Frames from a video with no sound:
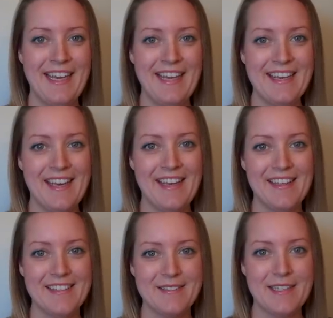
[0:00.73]
Hey
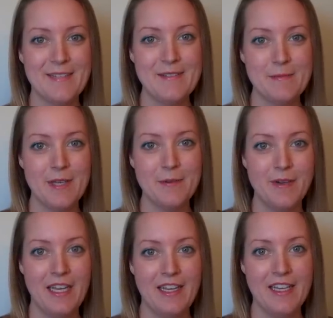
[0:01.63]
guys, welcome to my
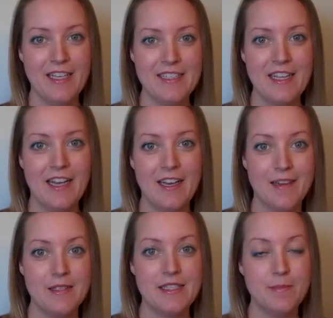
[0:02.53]
weigh-in.
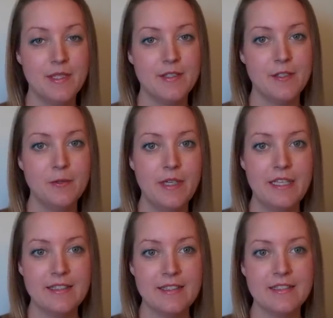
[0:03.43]
Uh, it's been two
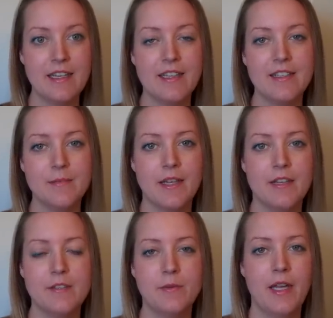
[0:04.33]
weeks since I did my
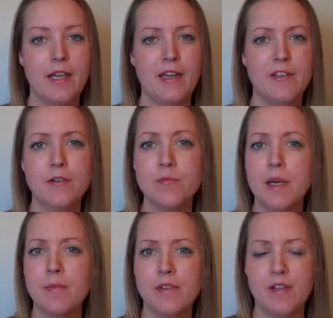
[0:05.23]
last weigh-in. I don't
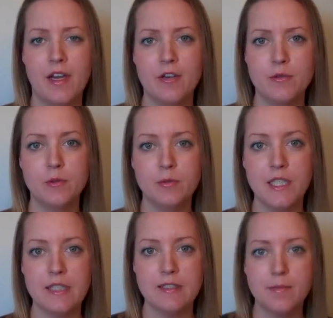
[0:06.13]
remember the actual
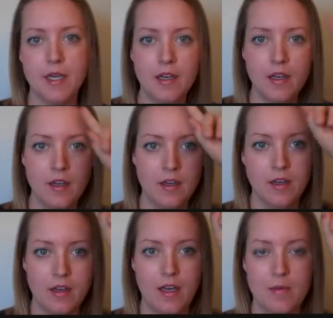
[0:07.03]
weeks, but
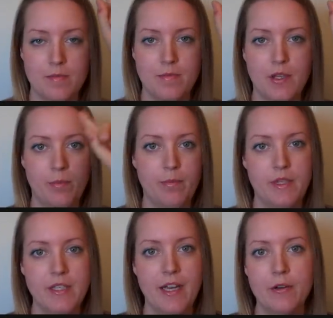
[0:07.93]
um, the,
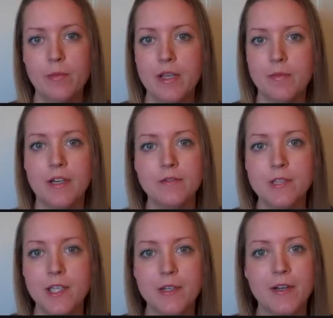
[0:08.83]
the title will be above,
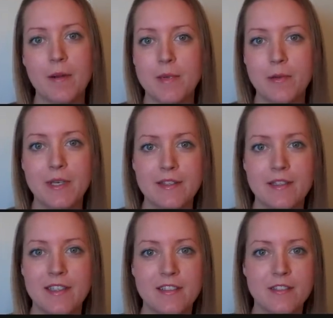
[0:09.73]
so you know how many
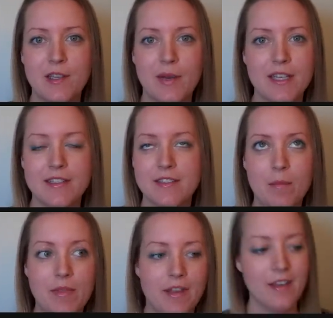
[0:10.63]
weeks it is,
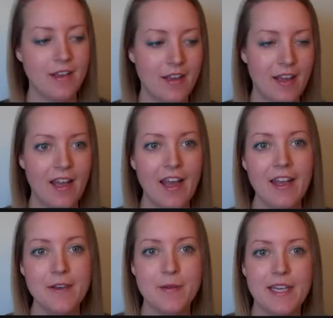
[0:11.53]
20-something.
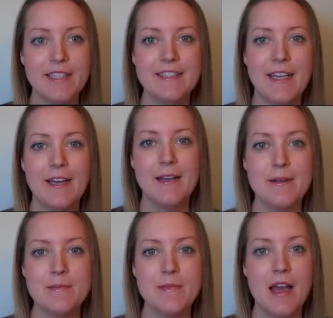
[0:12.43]
Anyways,
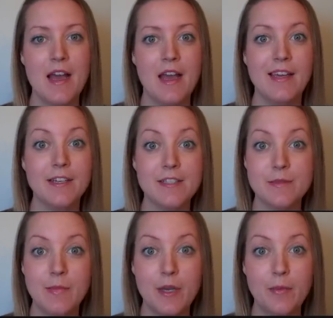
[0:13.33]
um,
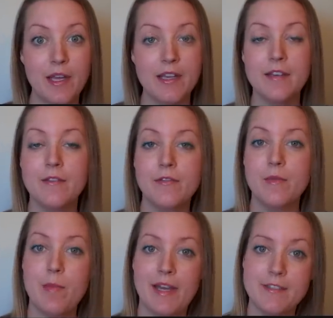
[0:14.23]
here's my weigh-in
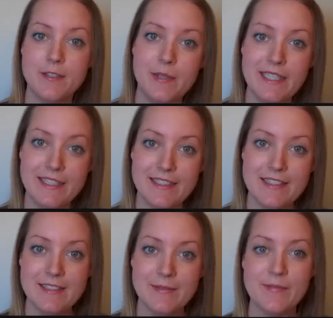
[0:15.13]
from the past two
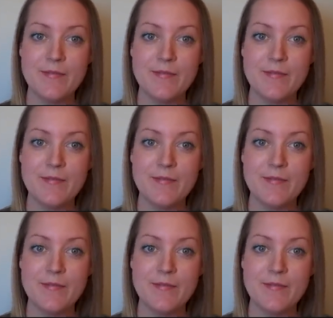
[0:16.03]
weeks.